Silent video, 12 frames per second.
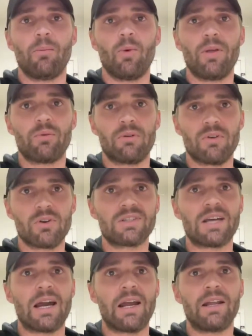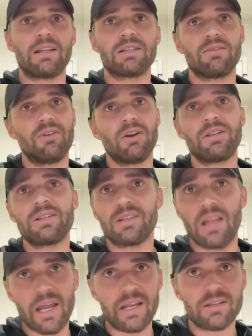With reverse diet, it's a very
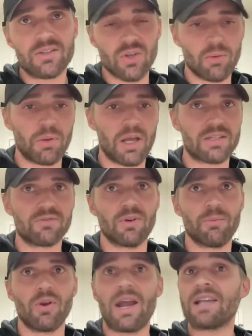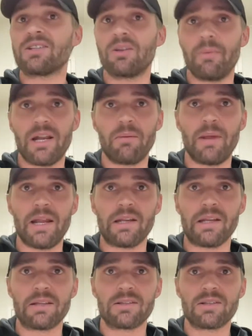slight surplus from your estimated
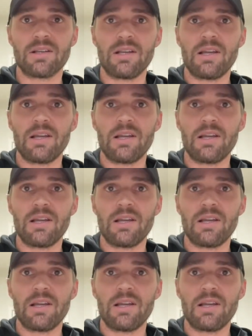maintenance.